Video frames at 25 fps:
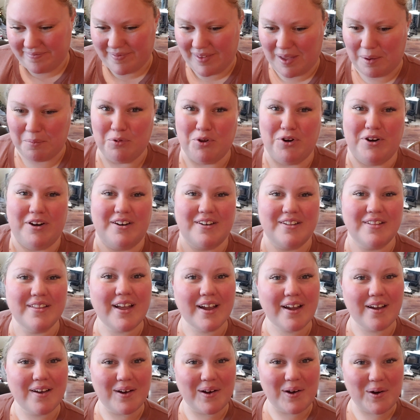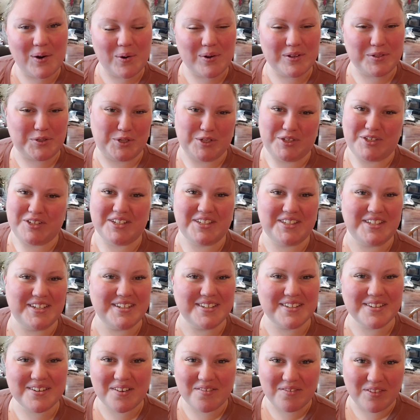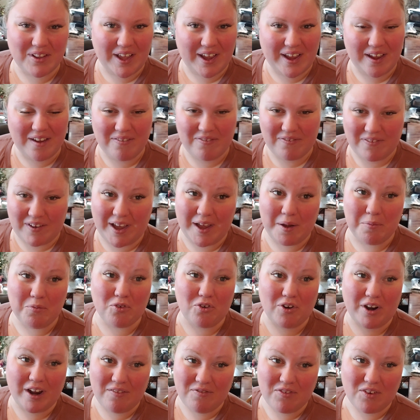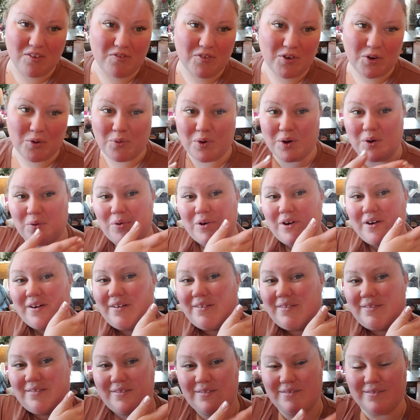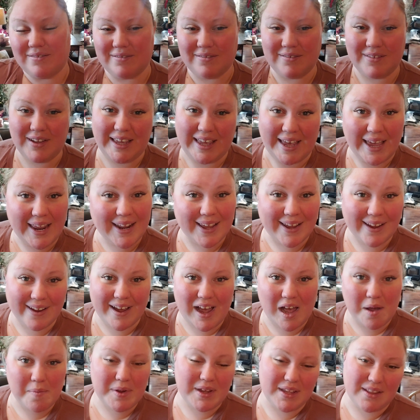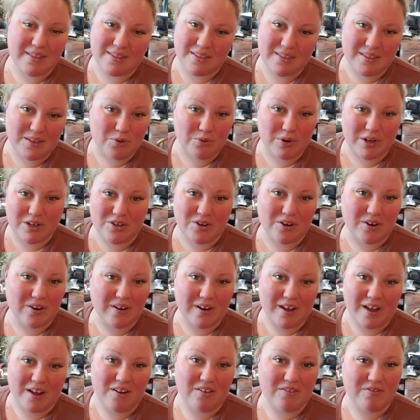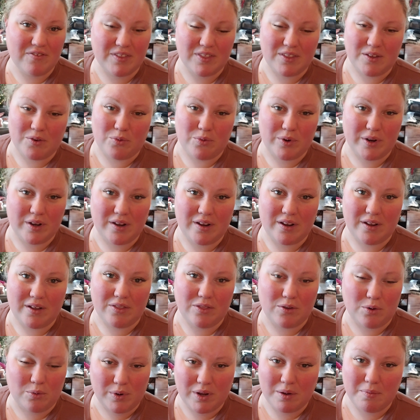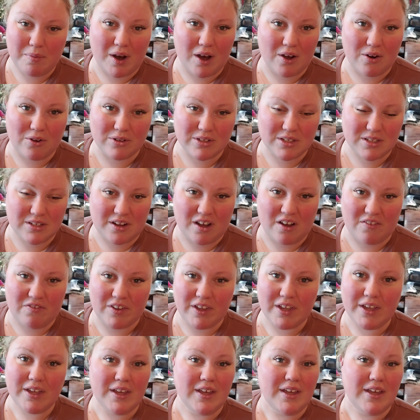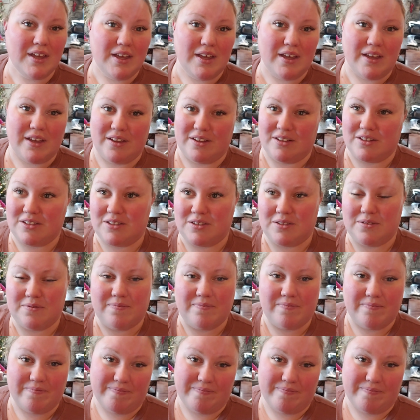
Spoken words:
I'm learning to let go. It's just a season of life. I am grateful for what we're getting. I mean, the return out of the remodel stuff is